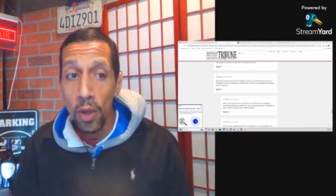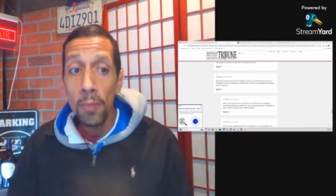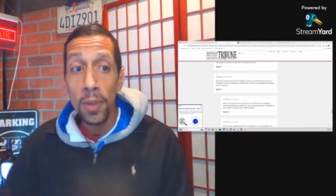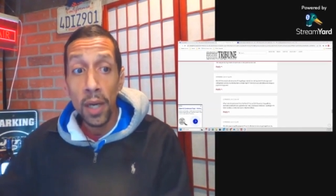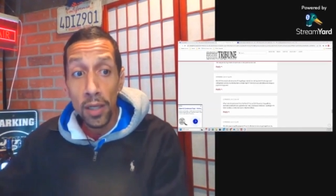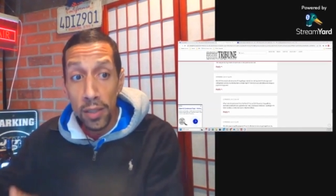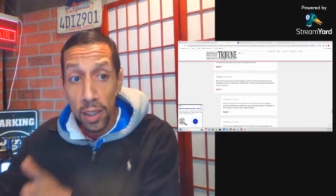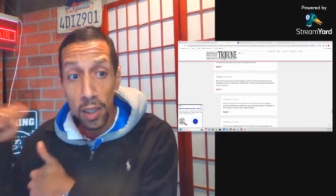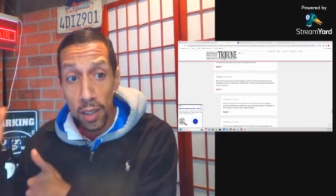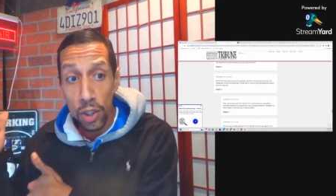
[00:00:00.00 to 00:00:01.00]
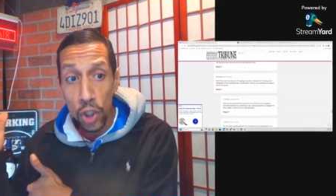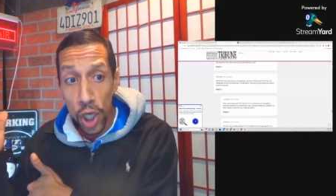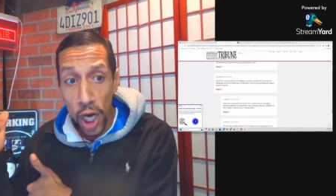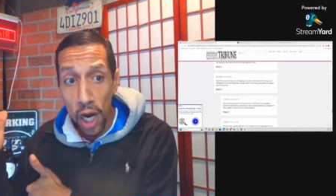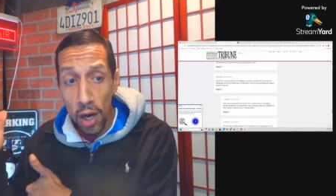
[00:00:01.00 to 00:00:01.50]
because the
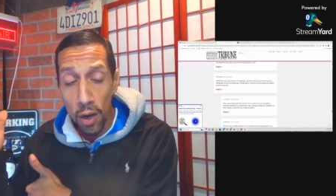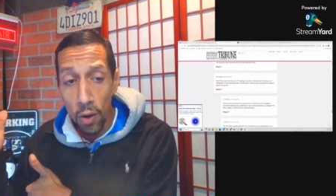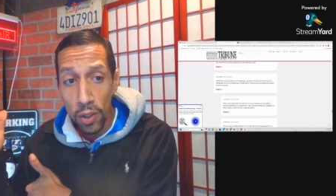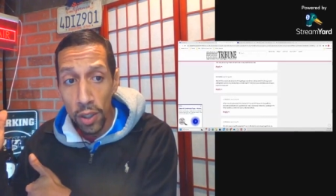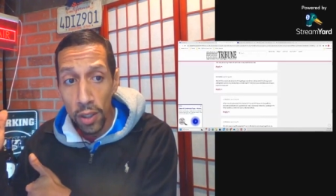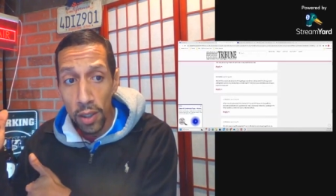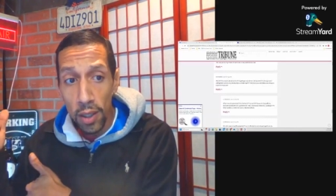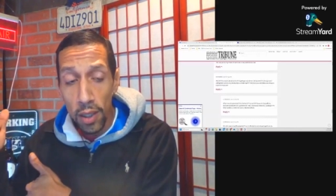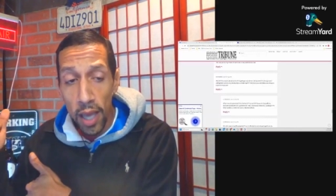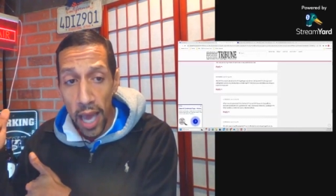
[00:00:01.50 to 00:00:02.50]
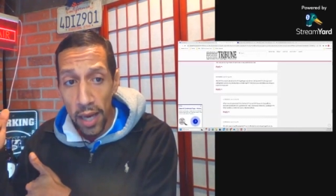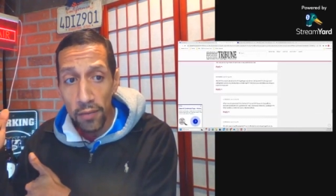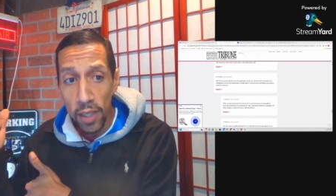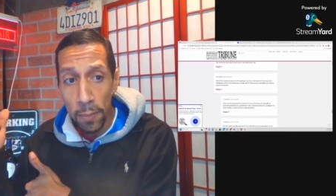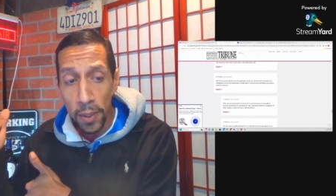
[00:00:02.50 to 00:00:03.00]
chair or the head of
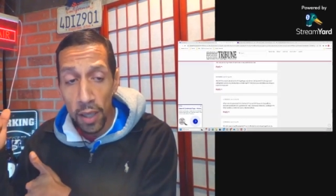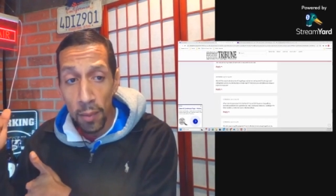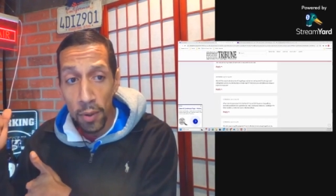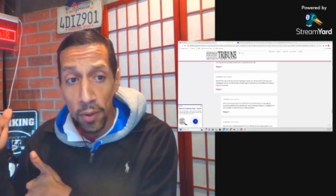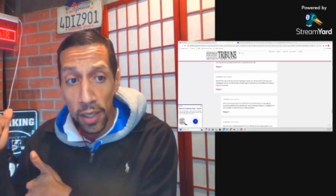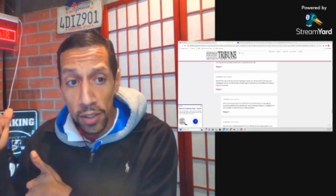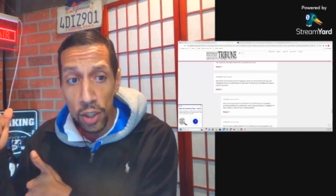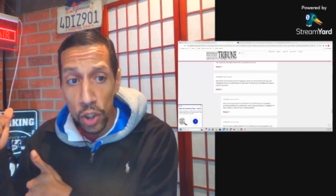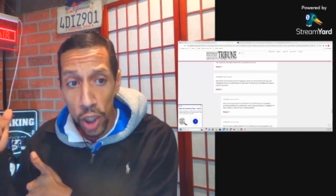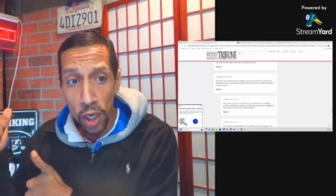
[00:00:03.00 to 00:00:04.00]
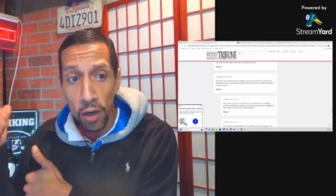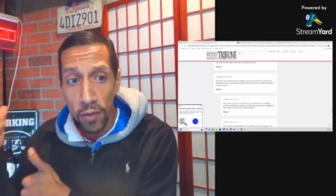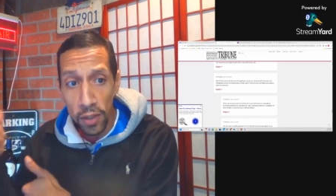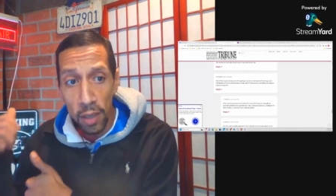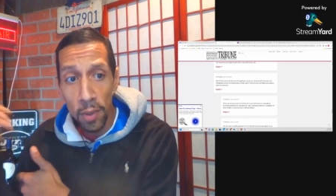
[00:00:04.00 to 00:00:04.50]
DPW is the chair of the
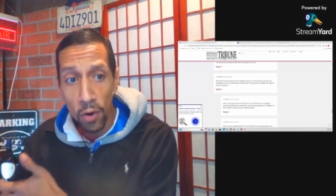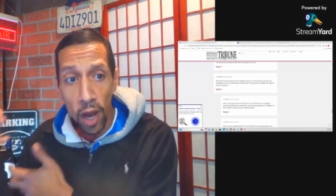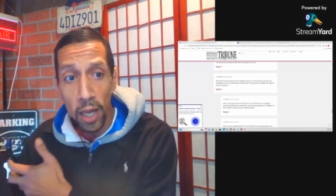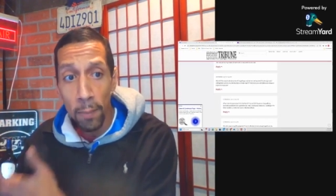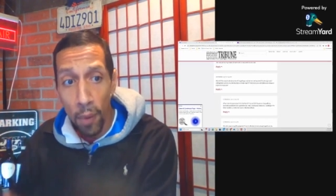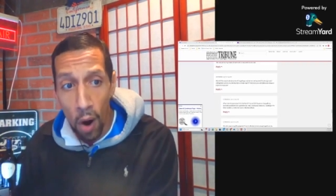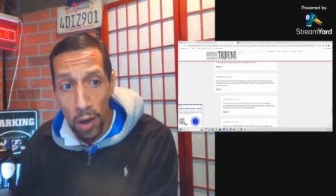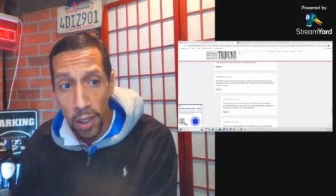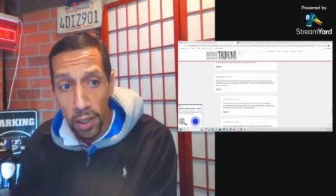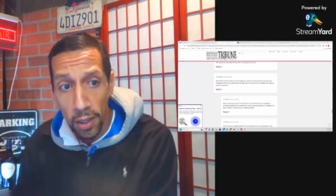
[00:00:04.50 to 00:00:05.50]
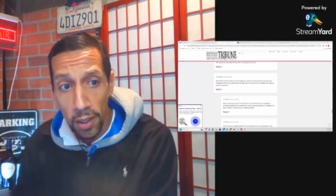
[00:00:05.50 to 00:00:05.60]
Democratic Party.